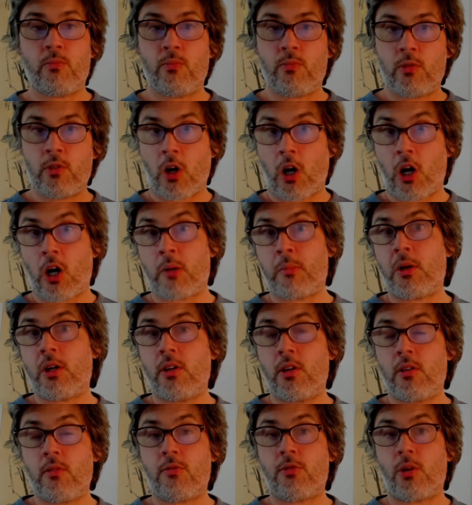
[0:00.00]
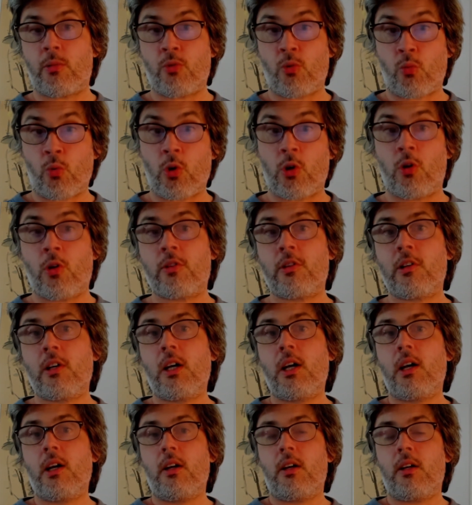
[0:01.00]
karma and from the world,
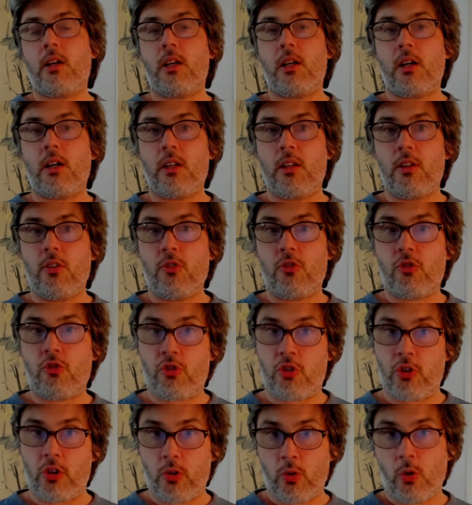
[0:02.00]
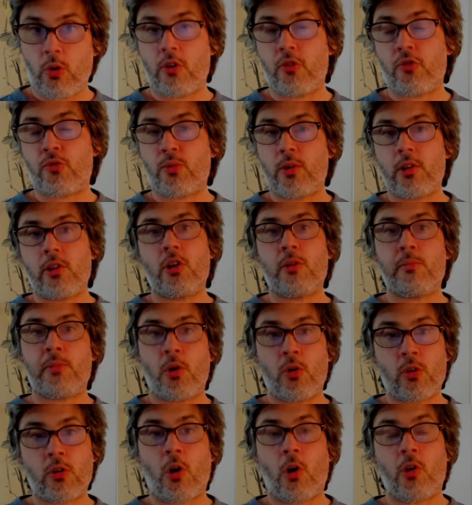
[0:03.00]
Qigong is really
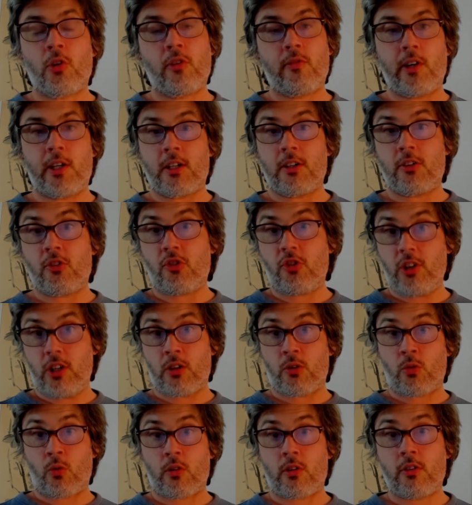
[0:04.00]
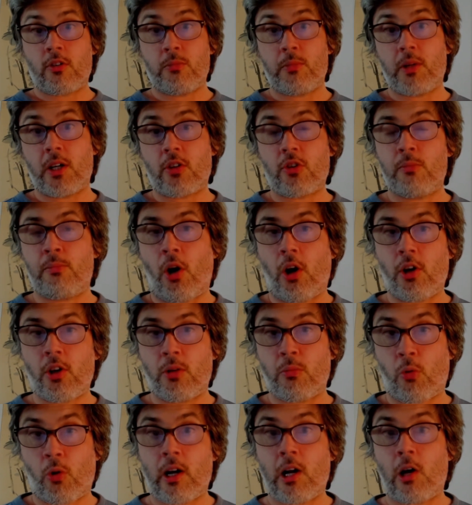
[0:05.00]
about cultivating qi in order to make the body
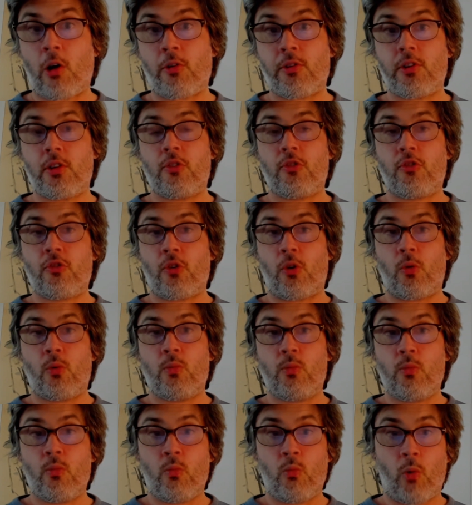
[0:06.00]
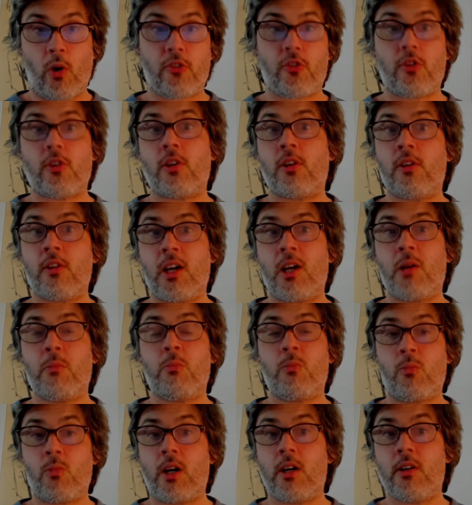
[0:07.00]
more healthy. So what's in the
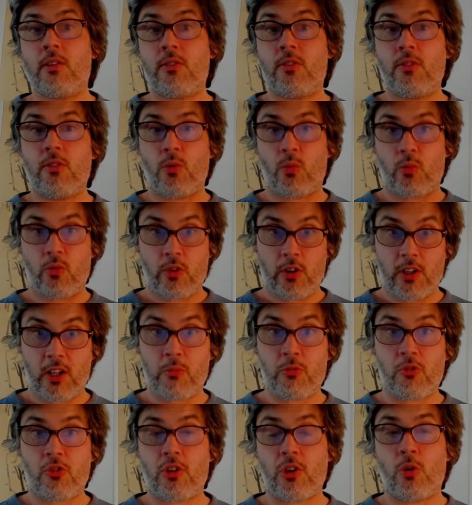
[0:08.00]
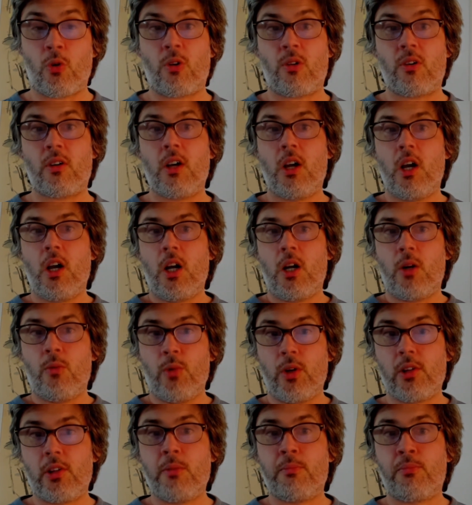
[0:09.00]
name, right? The name Qigong
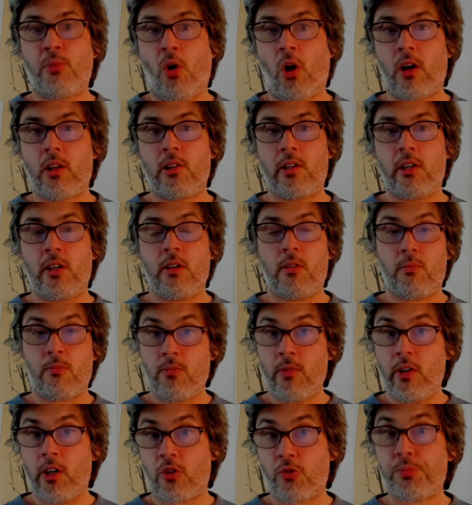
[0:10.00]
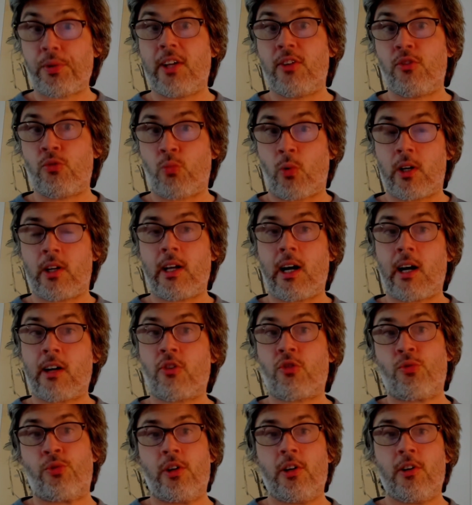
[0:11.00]
really broadly explains what it
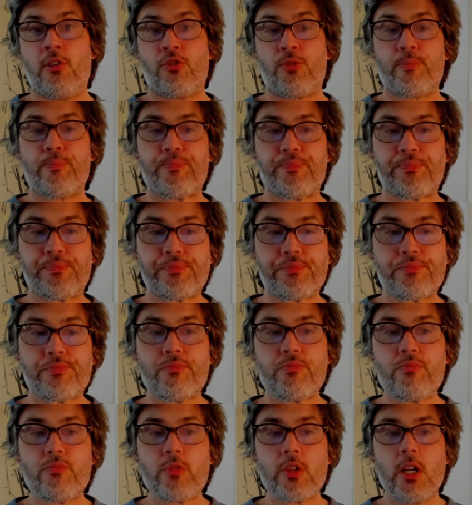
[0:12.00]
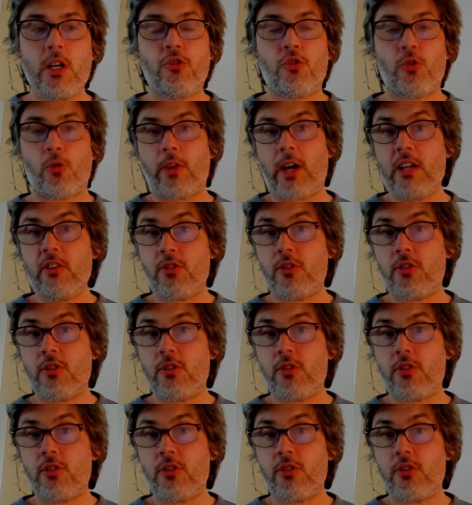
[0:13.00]
actually is. And so that's